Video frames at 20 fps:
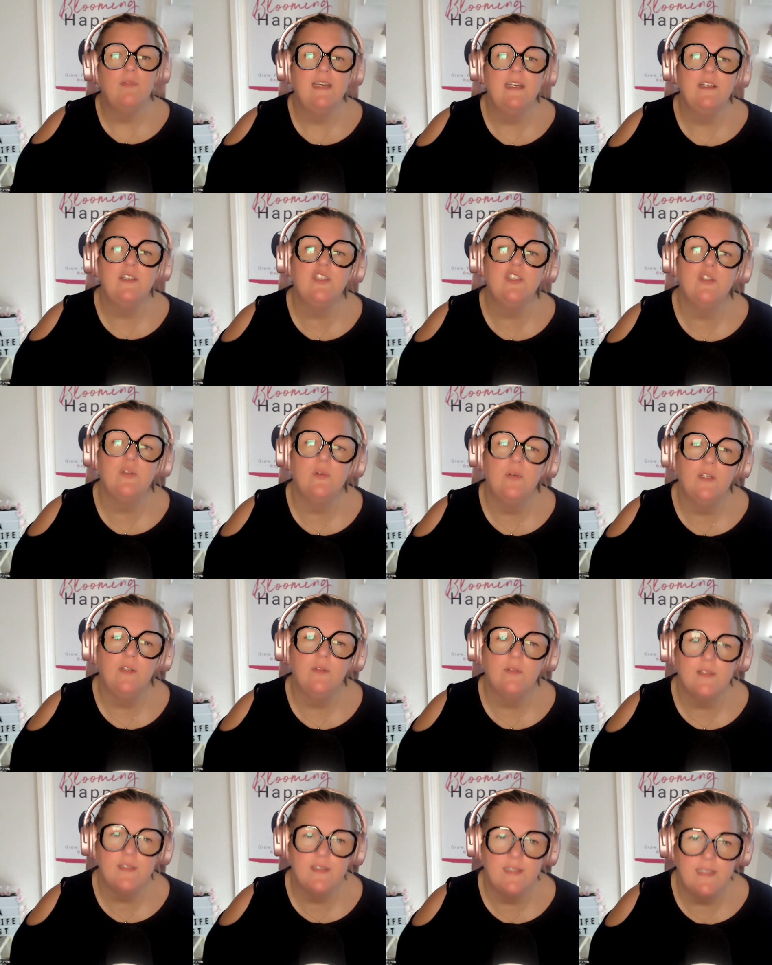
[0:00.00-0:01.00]
Reassure
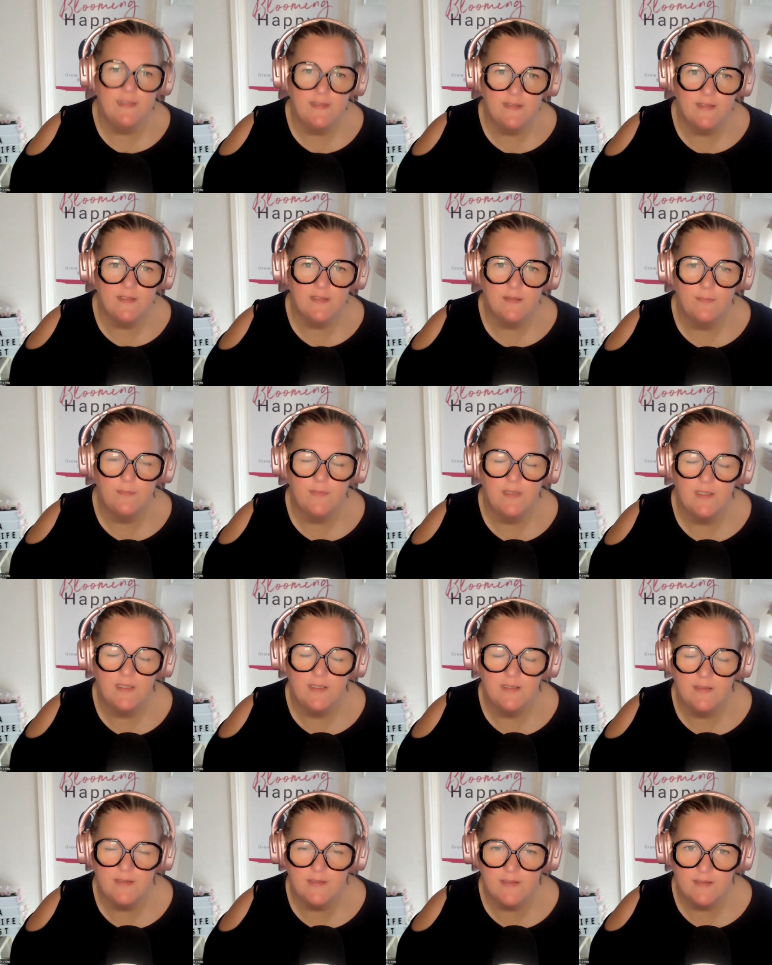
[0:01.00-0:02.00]
your system
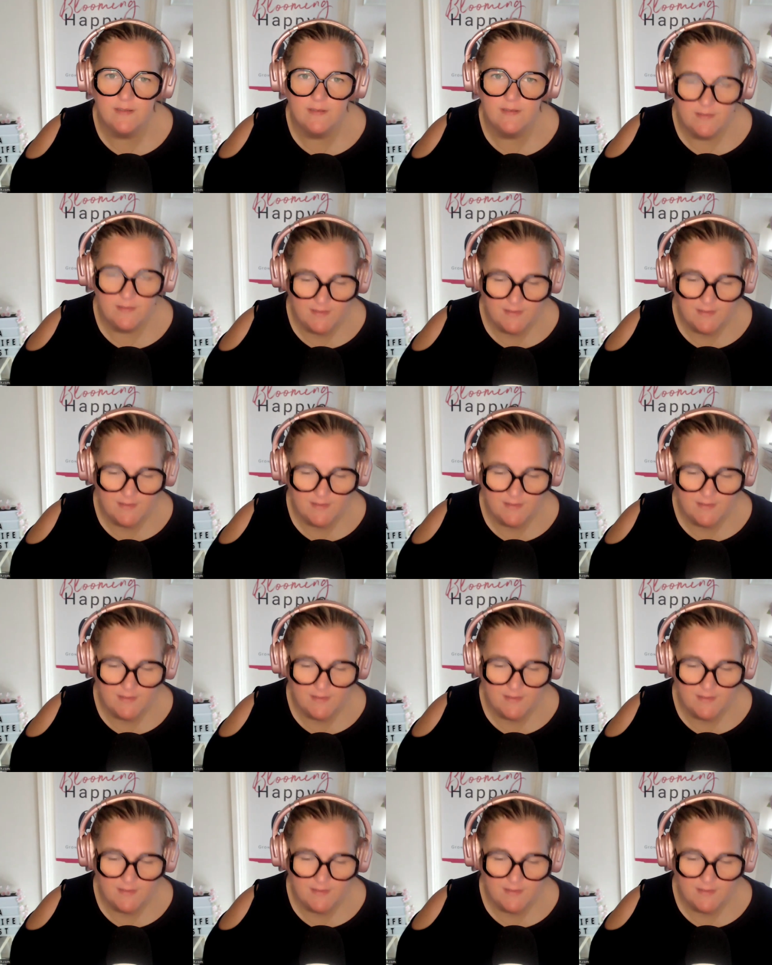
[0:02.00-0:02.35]
that it's